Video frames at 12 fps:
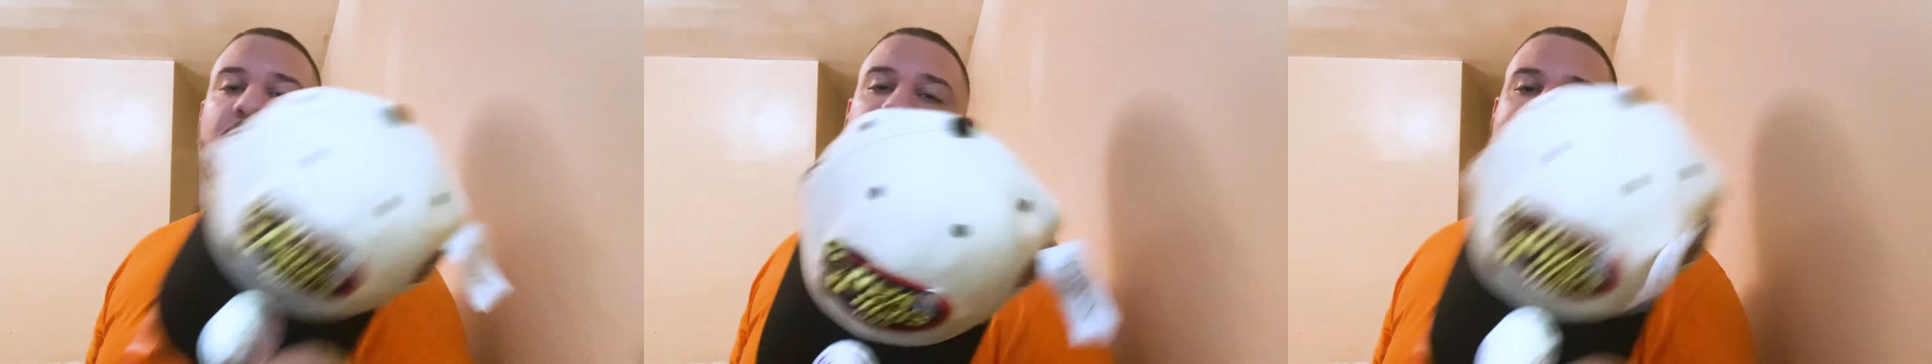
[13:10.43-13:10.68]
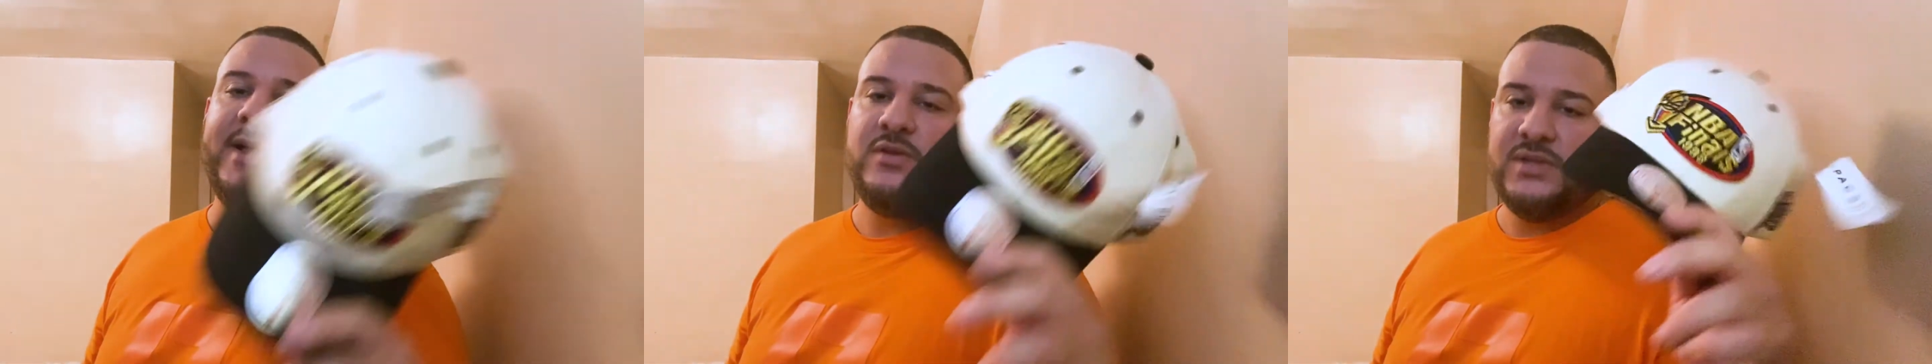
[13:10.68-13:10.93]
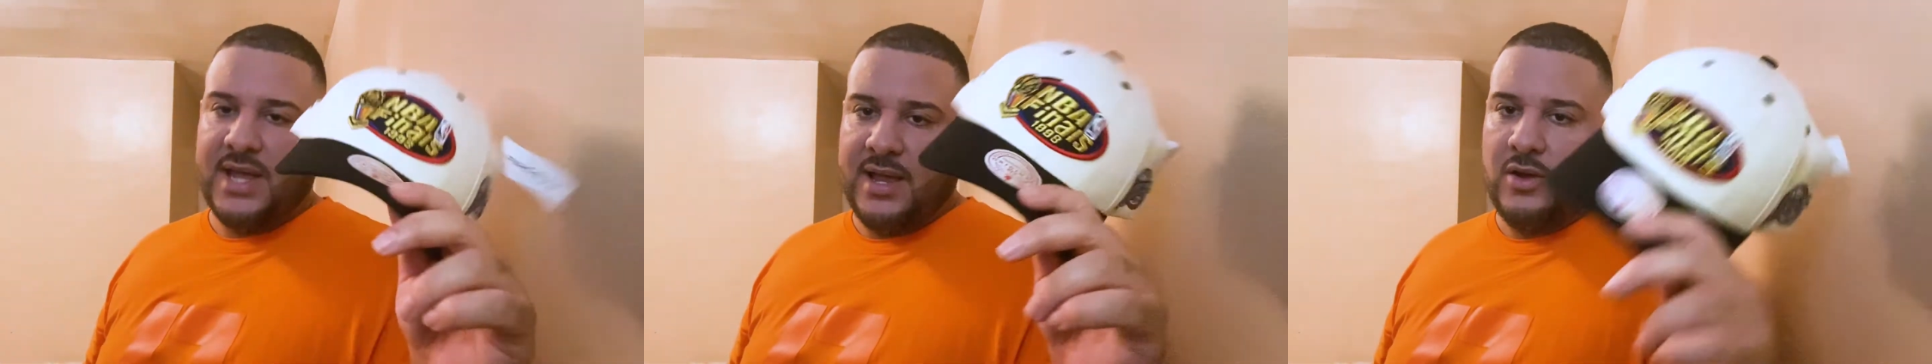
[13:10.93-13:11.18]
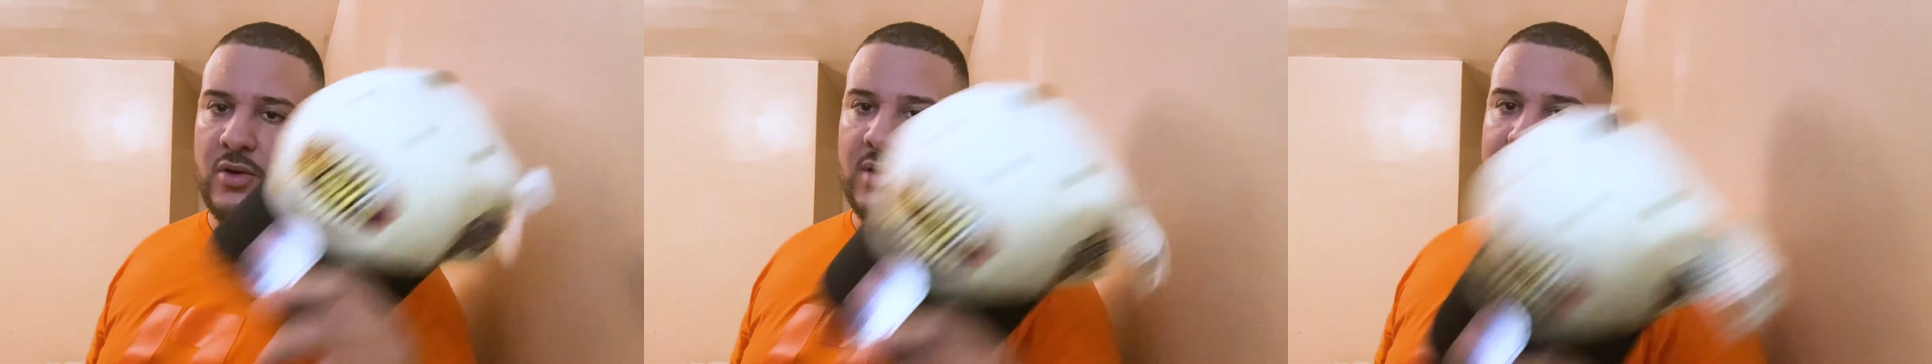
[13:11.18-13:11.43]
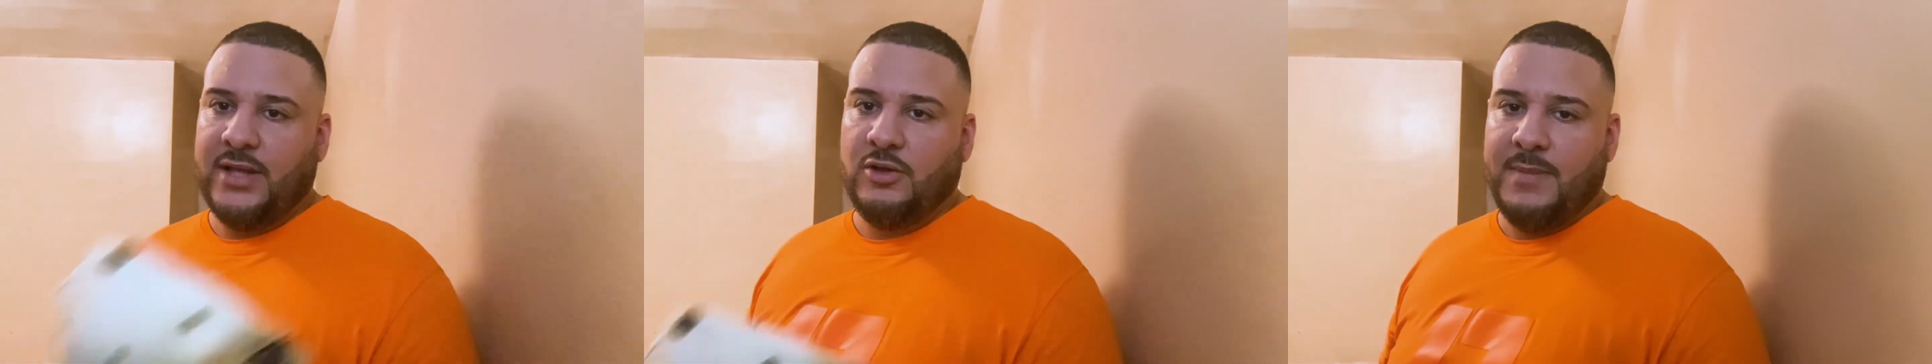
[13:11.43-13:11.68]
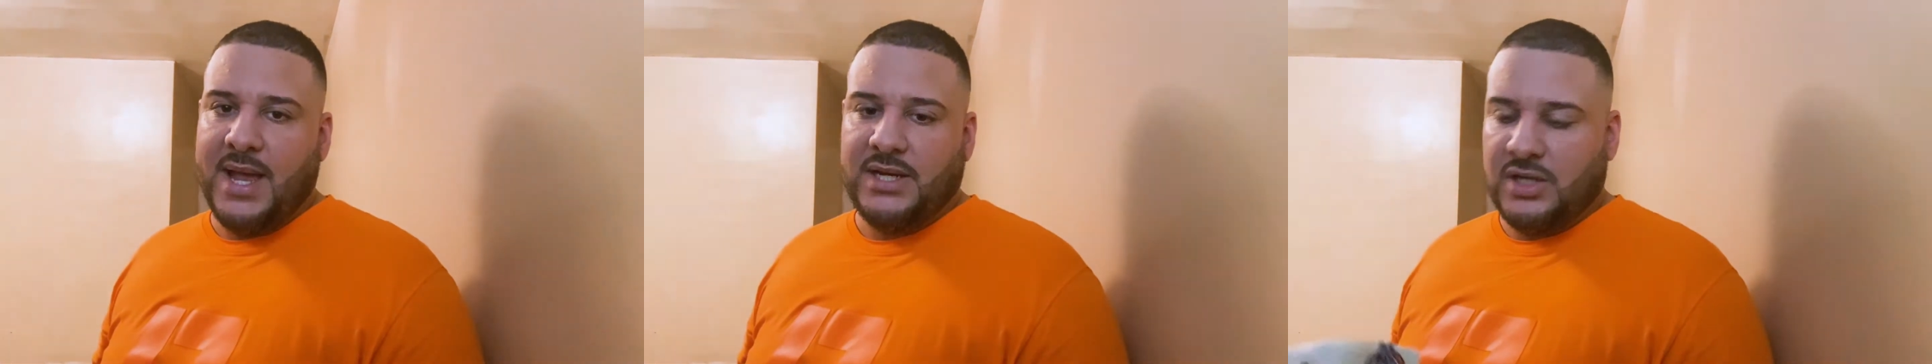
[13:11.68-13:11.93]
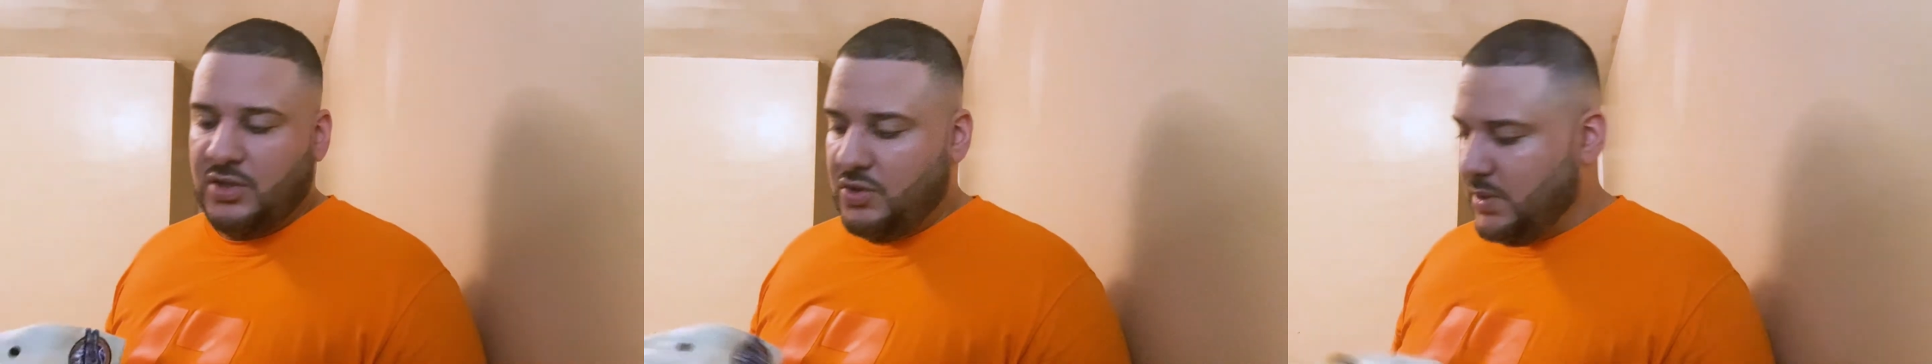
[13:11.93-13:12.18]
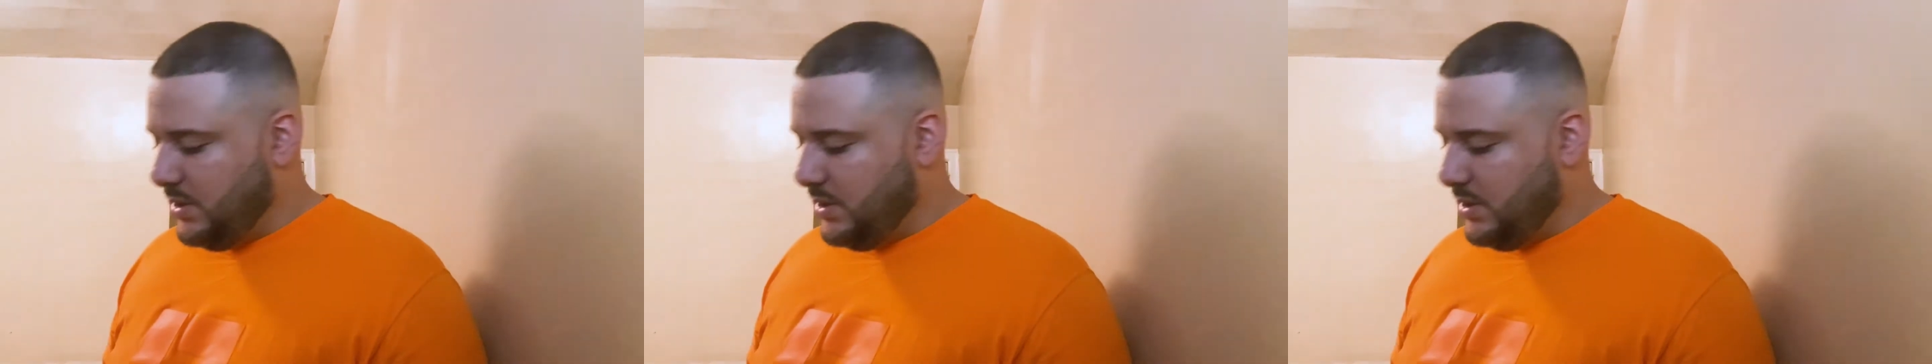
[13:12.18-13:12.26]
Finals hat, Orlando Magic joint.